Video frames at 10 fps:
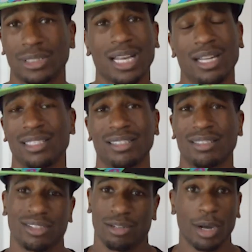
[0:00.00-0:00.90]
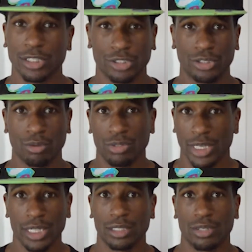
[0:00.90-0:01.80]
The monsters don't
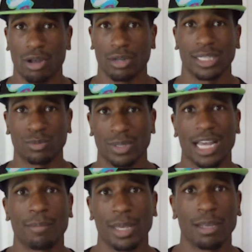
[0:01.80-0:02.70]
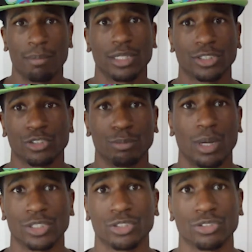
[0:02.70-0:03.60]
need to talk. That's what kind of make monsters
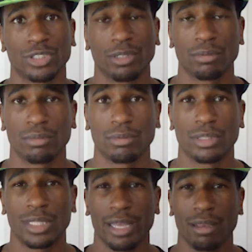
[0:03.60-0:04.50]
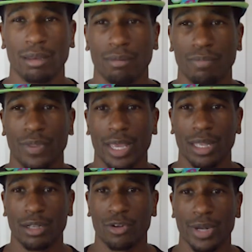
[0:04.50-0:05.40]
monsters. They
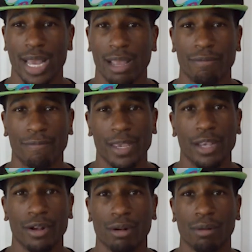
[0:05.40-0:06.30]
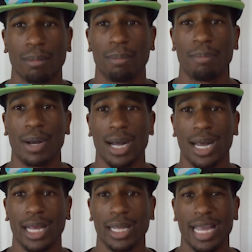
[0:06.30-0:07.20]
create fear
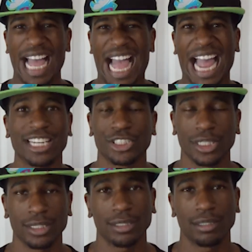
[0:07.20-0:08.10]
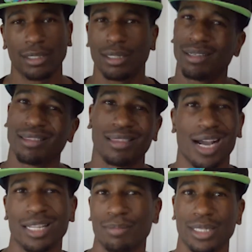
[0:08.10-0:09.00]
by action,
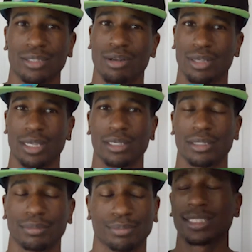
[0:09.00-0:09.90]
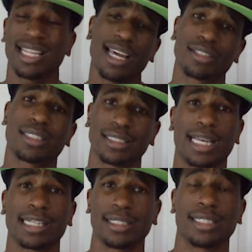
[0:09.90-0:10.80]
not by talking. It's a lot of stunts
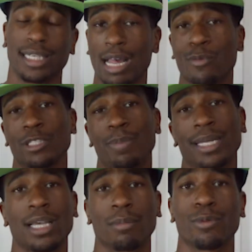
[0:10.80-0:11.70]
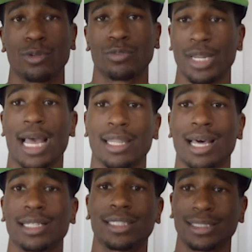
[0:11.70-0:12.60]
they actually did, and I respect Tom Cruise for that. A
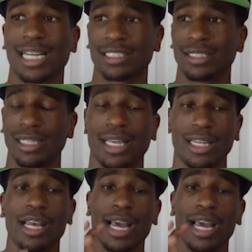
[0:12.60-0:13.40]
lot of stunts they actually did.